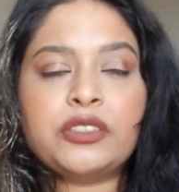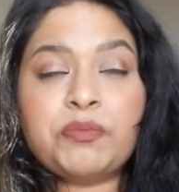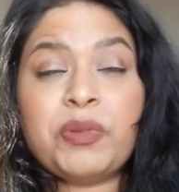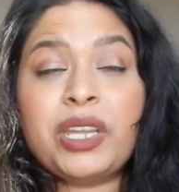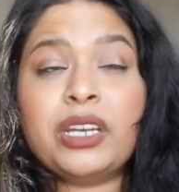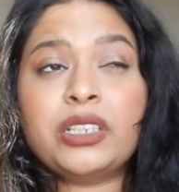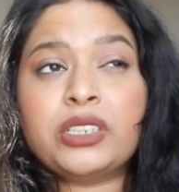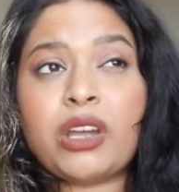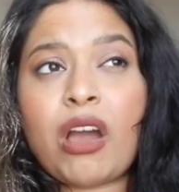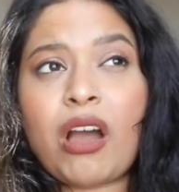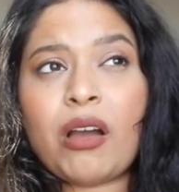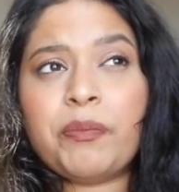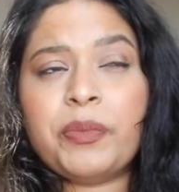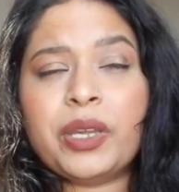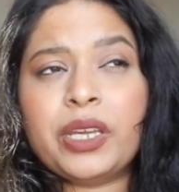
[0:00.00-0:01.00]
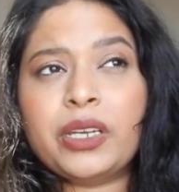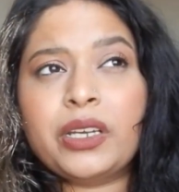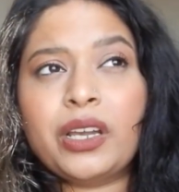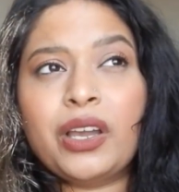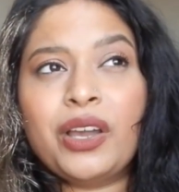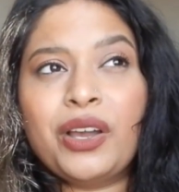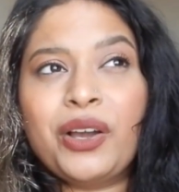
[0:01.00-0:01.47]
been a
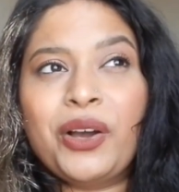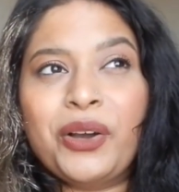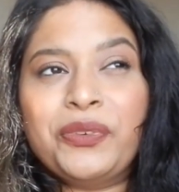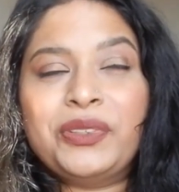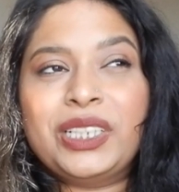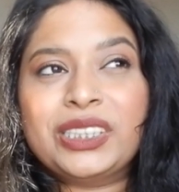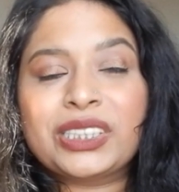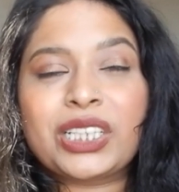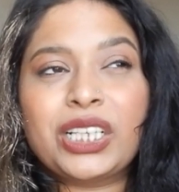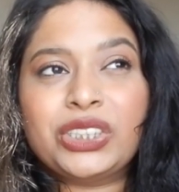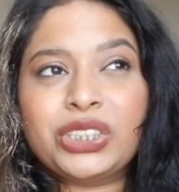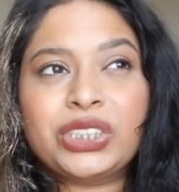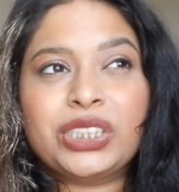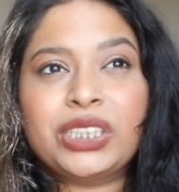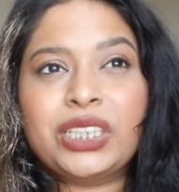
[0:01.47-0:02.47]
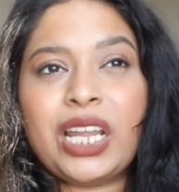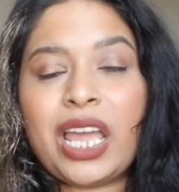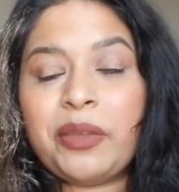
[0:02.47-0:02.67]
topic of discussion.